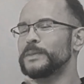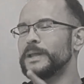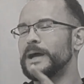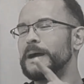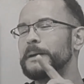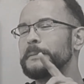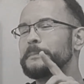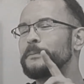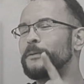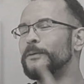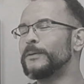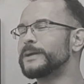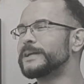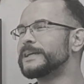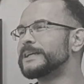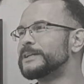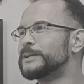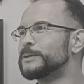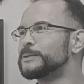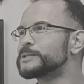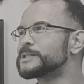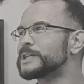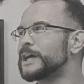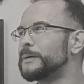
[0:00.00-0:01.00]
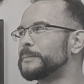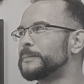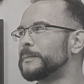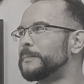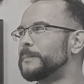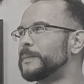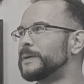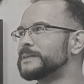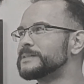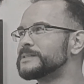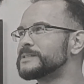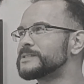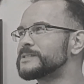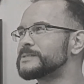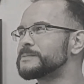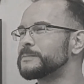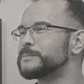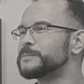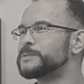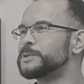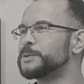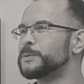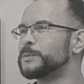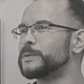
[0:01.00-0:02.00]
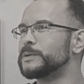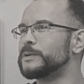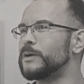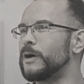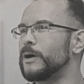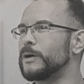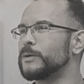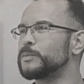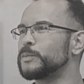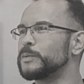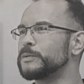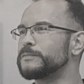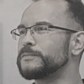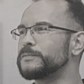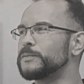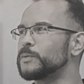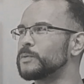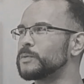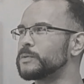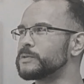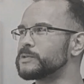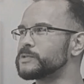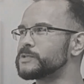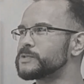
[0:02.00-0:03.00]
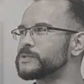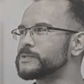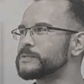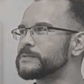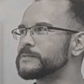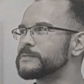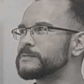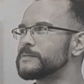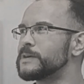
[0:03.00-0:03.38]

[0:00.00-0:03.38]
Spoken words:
I put in those couple months doing hardwood floors.